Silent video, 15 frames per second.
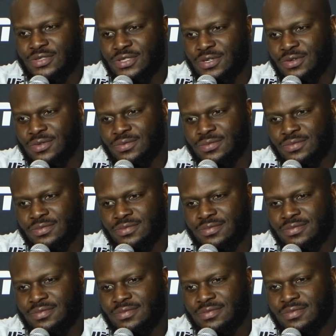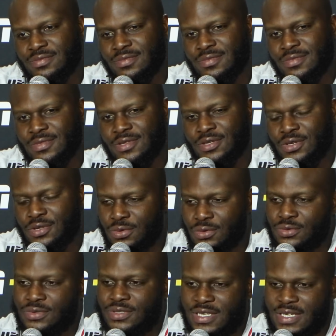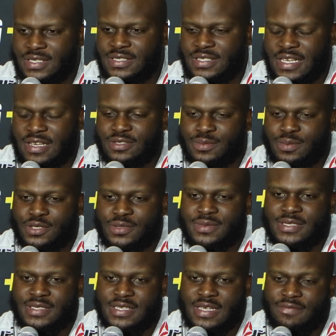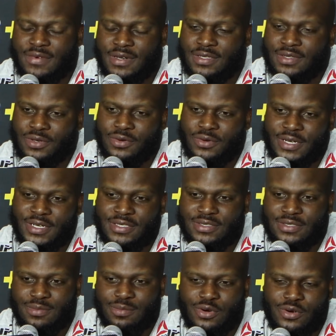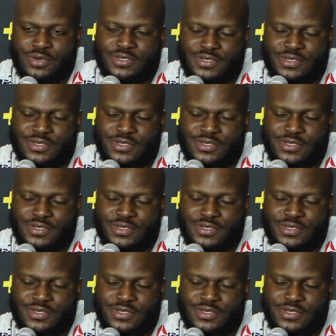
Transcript: So the news did say it's supposed to be 70 degrees tomorrow.